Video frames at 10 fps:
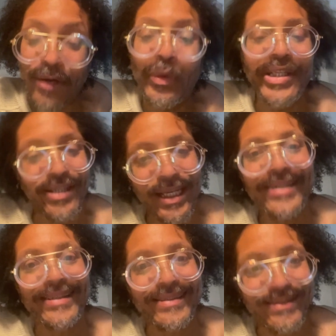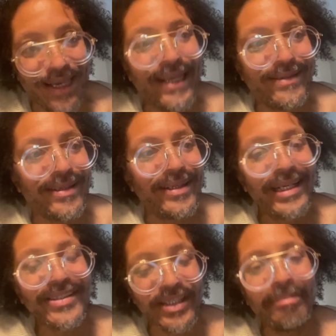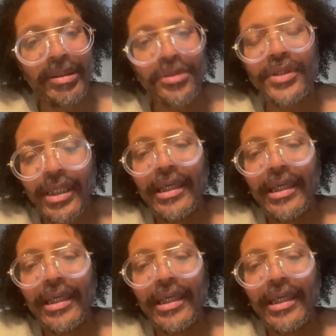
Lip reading: which is the states assembled